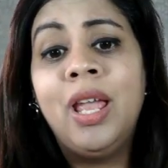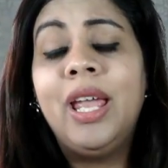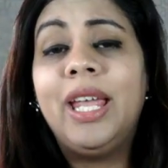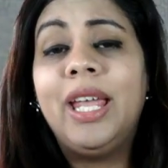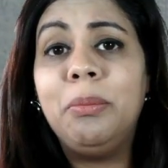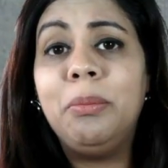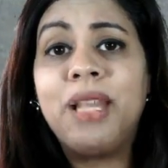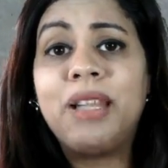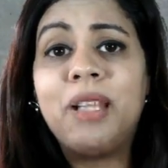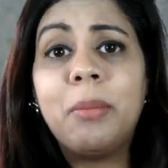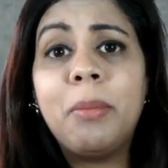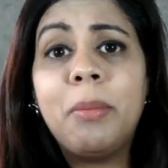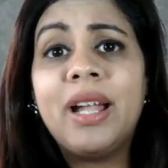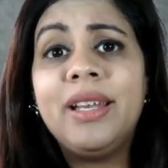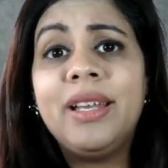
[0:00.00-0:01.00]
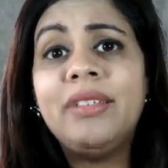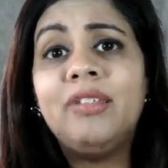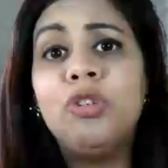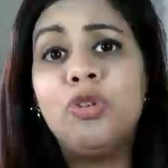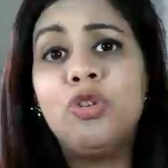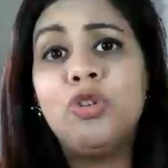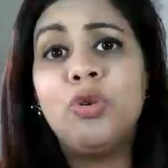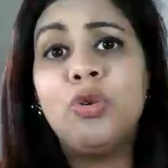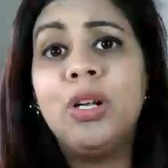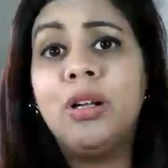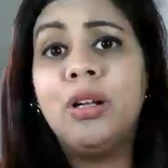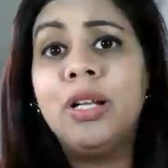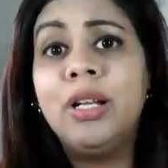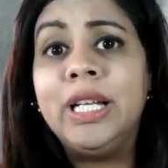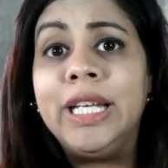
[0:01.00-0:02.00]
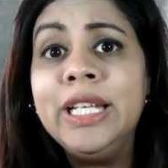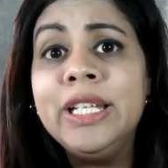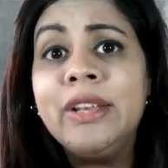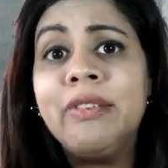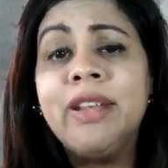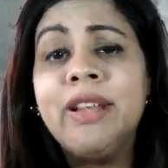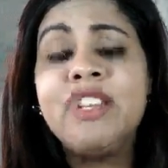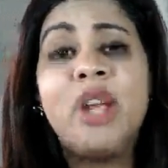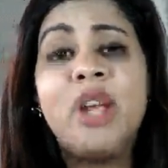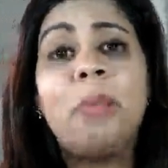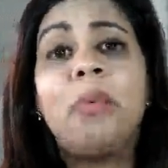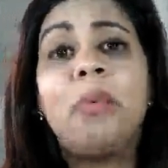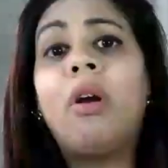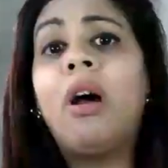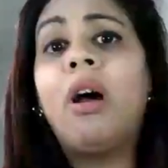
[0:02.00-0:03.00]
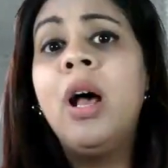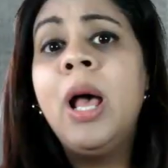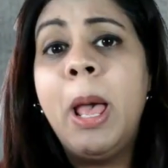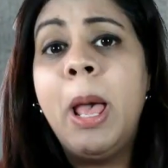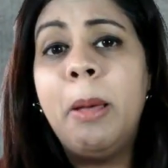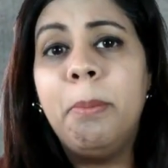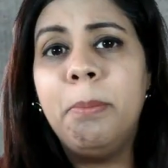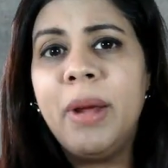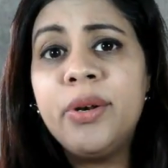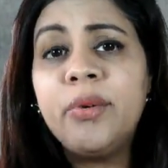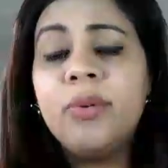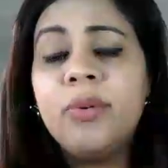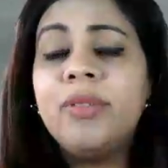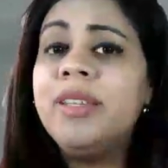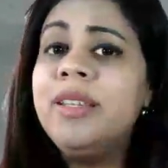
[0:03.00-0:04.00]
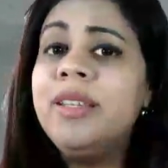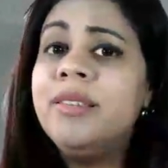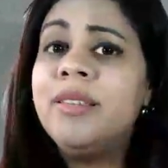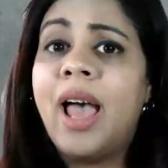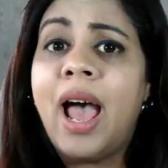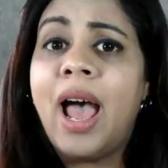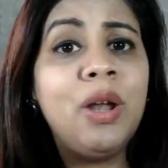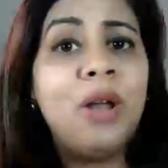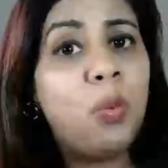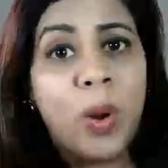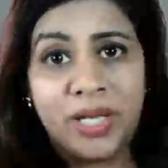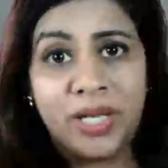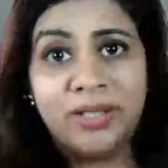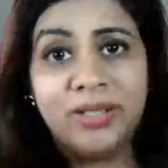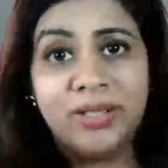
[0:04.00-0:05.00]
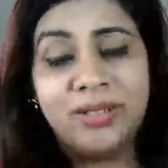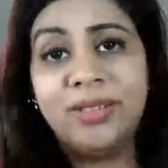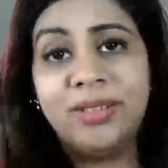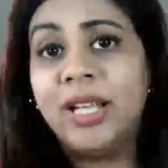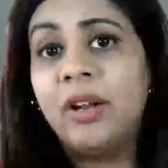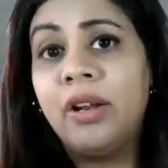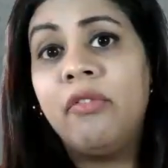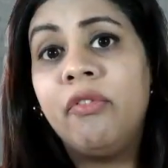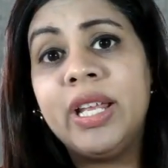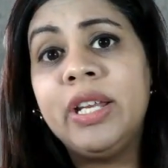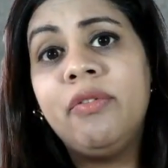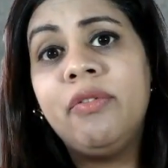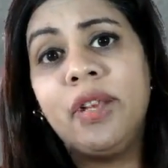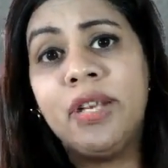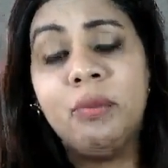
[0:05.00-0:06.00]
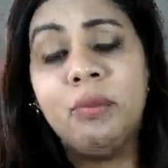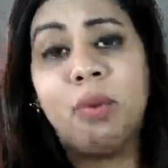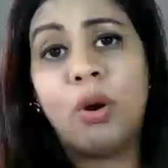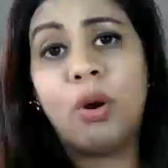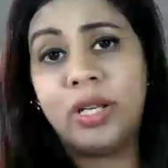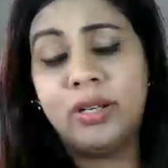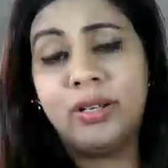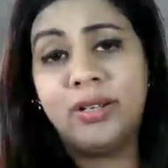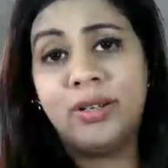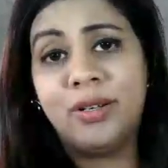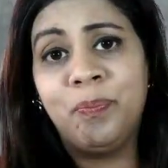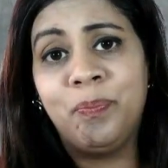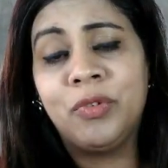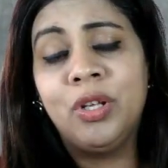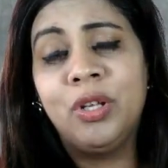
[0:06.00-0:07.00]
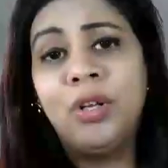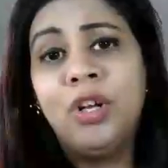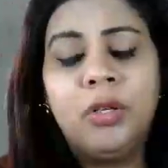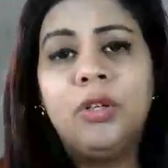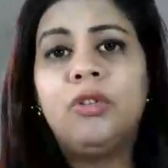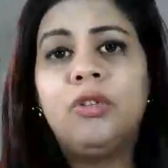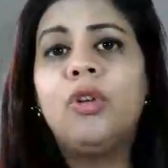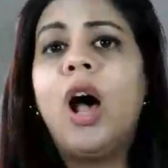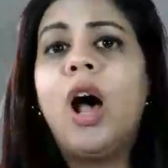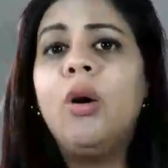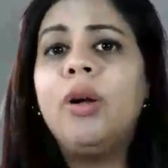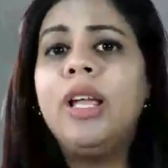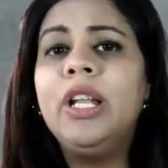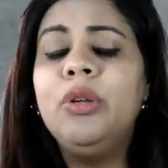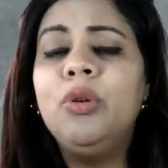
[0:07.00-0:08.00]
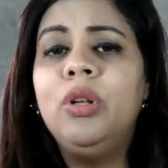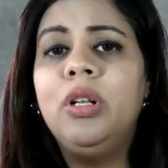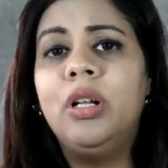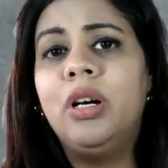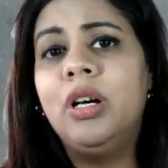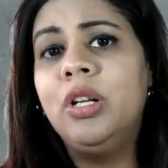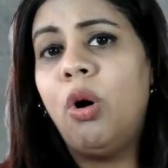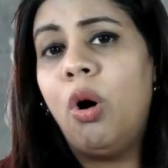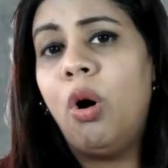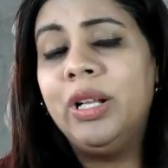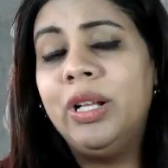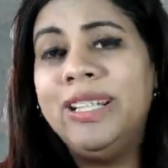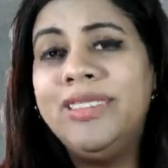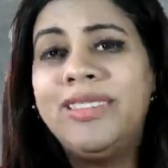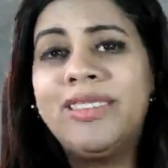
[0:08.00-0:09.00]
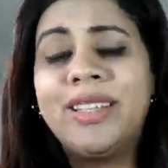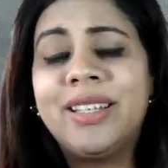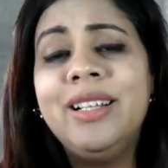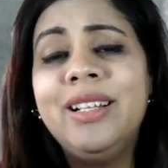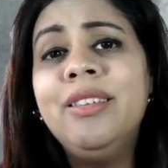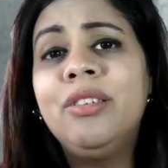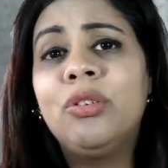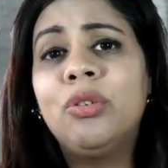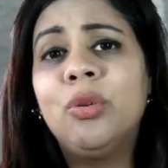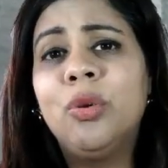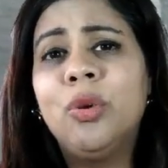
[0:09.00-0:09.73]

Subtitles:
In mathematics, you should learn linear algebra, matrices, and vectors. They are very important. So how can you learn all these skills? So